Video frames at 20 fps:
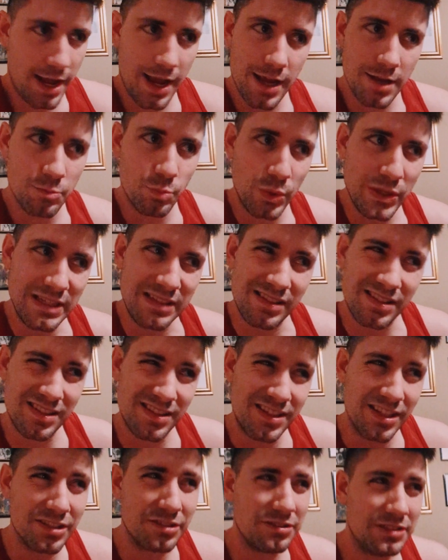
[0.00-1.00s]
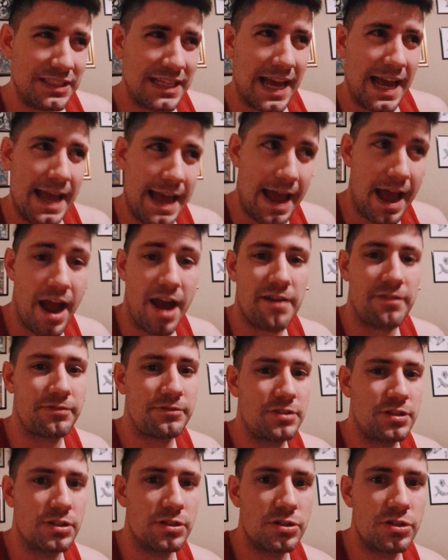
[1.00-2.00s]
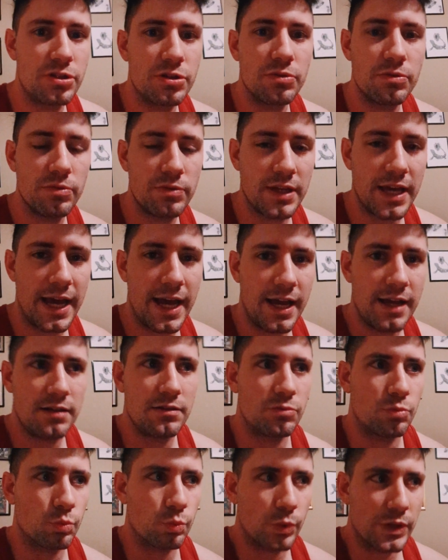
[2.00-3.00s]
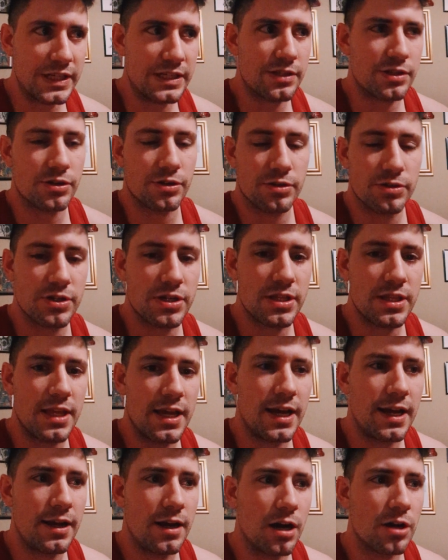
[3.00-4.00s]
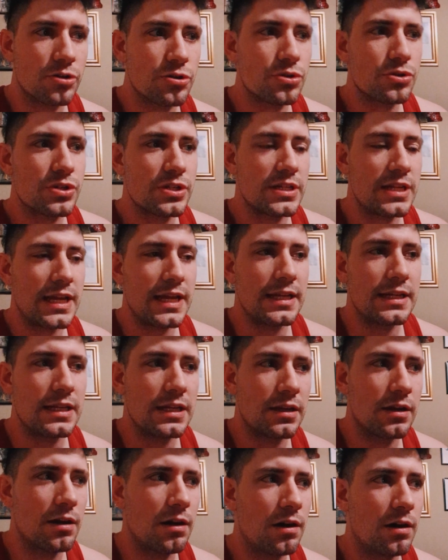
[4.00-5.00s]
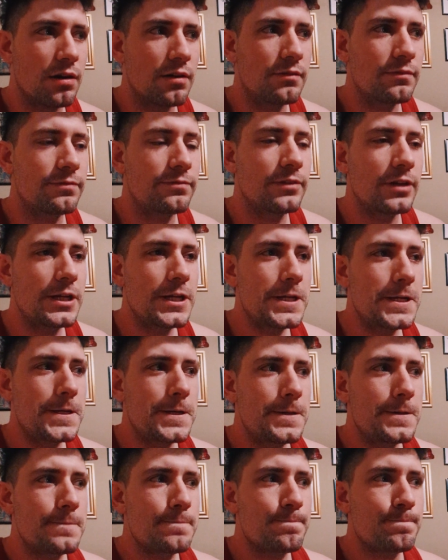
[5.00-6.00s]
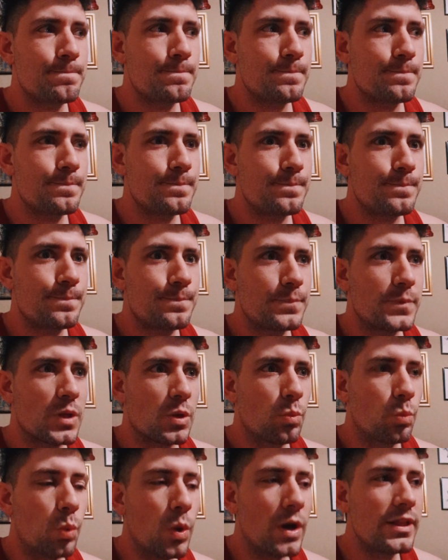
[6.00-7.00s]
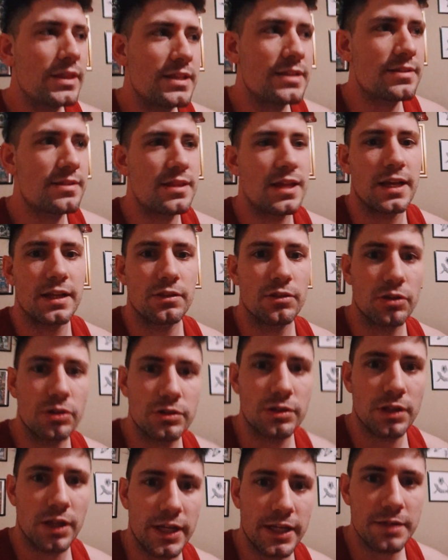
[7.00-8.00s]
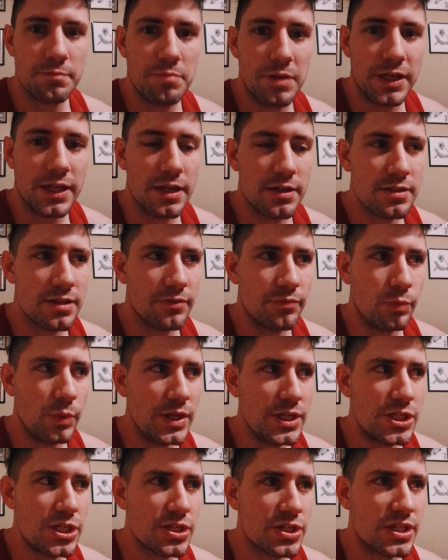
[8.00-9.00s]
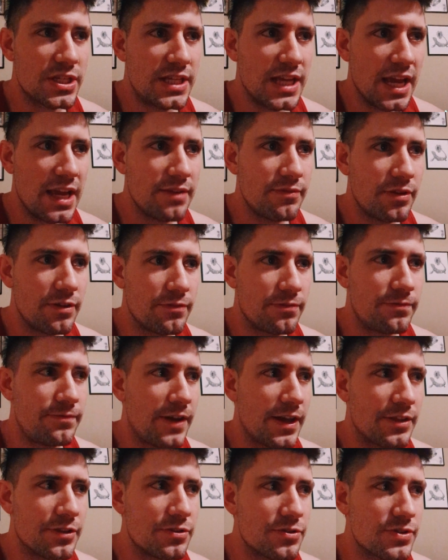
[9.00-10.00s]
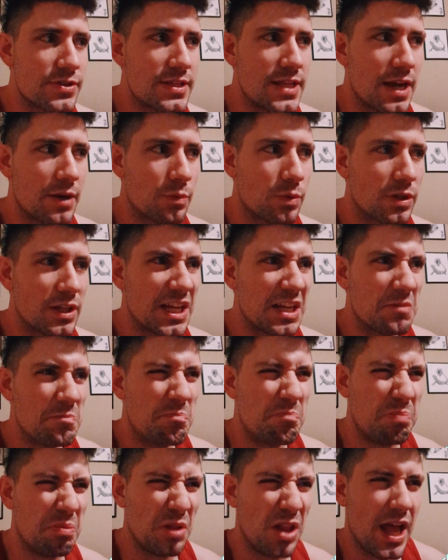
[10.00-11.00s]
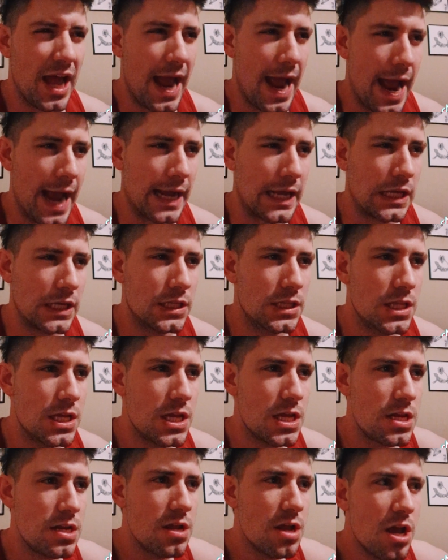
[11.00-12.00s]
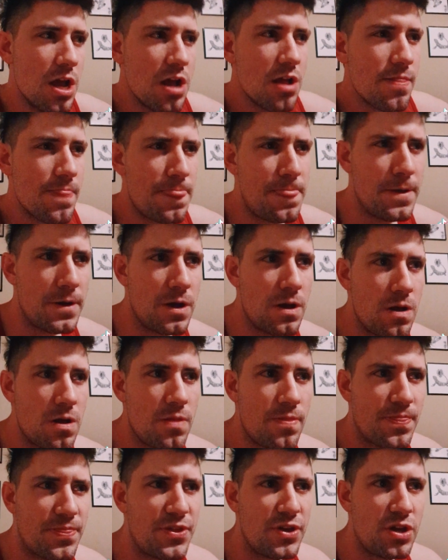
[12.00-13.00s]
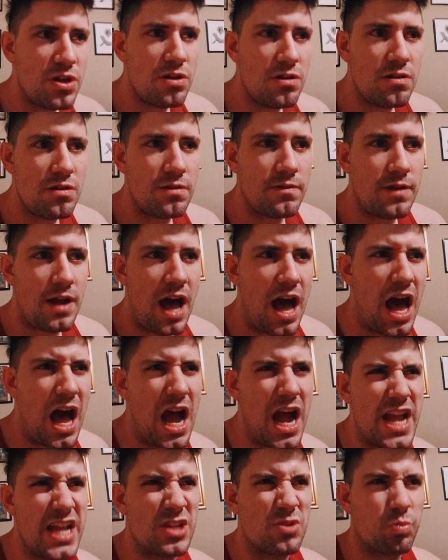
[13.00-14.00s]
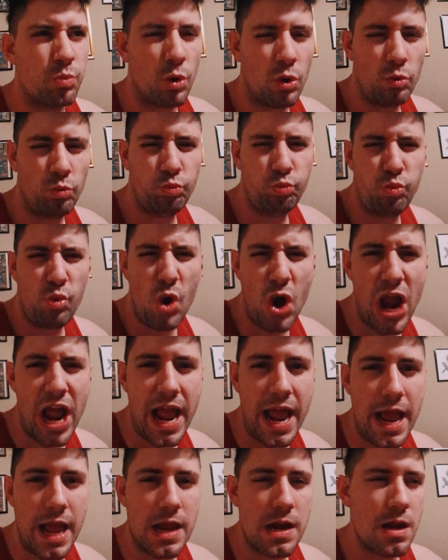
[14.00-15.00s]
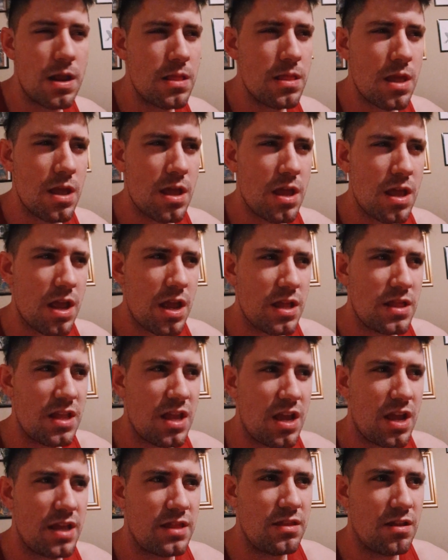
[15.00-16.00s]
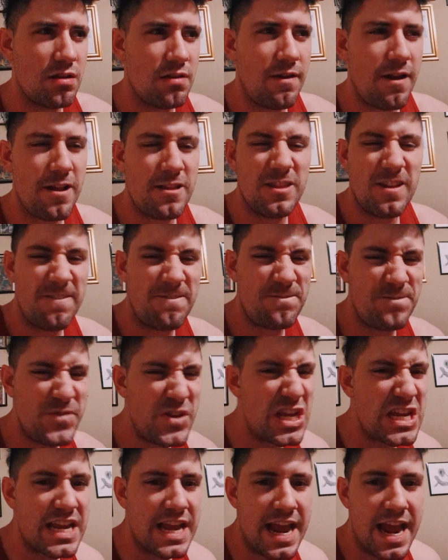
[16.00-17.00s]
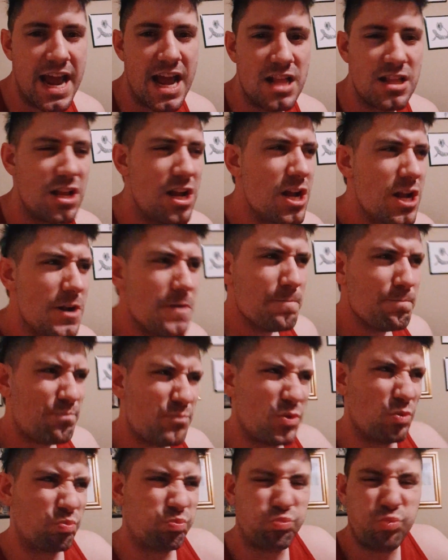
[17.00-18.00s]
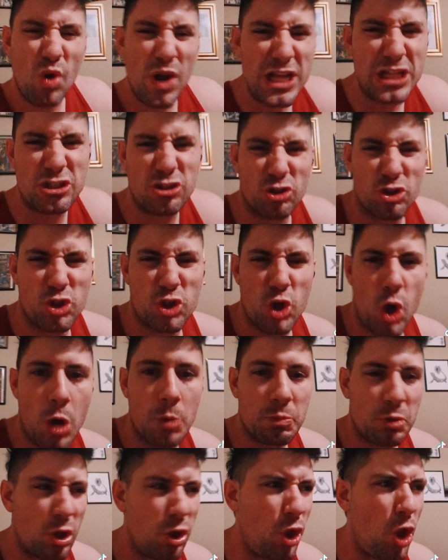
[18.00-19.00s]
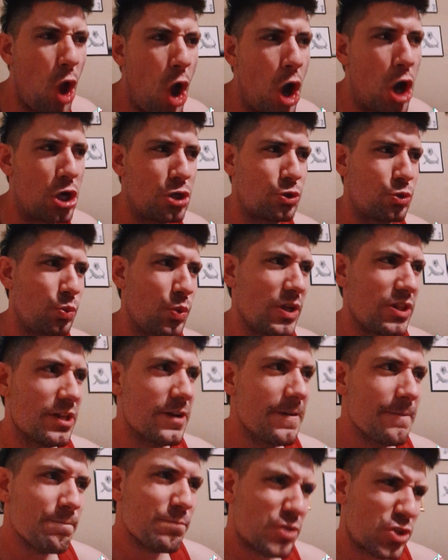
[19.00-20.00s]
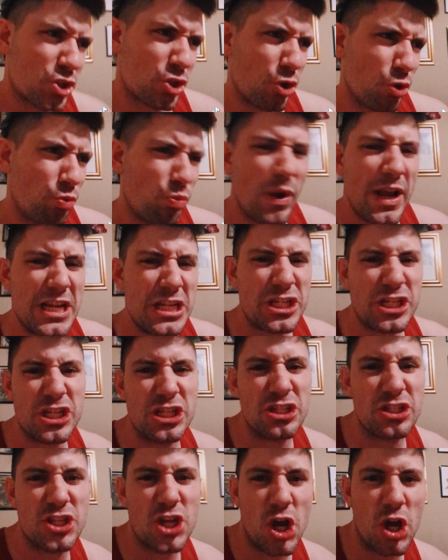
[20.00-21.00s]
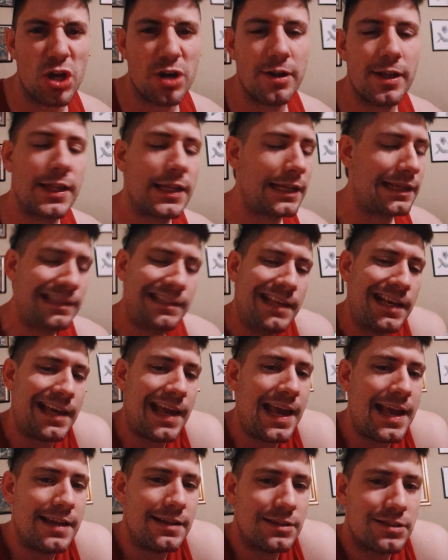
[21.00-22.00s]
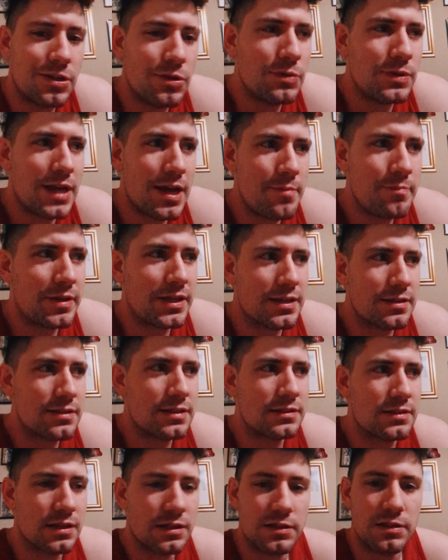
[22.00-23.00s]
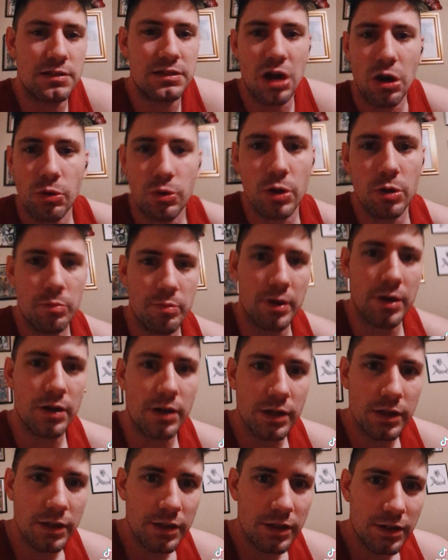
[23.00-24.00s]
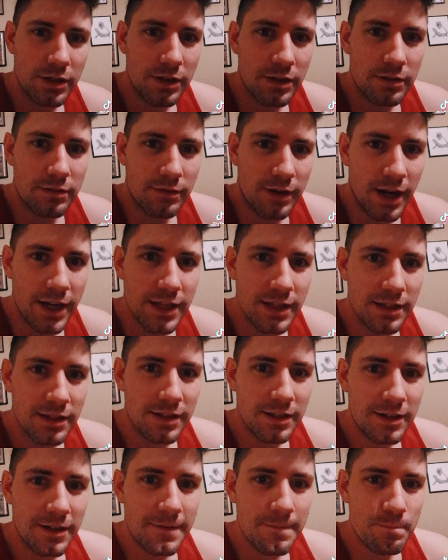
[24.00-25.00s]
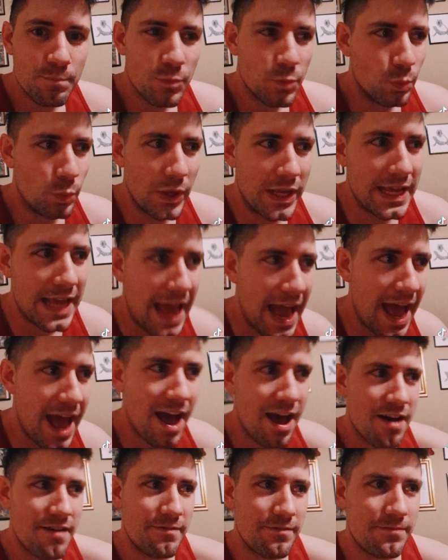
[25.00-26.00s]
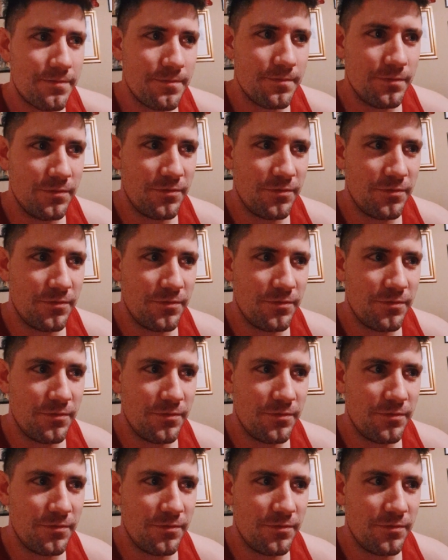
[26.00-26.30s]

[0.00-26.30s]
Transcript: And we still yet have to do that research, that understanding of what this thing looked like because if we just gave it feathers that were like black and then the the eyes were red and then and the, and the and the feet had razor sharp claws with serrations on it. You can't do that because it's a dodo bird, right? We have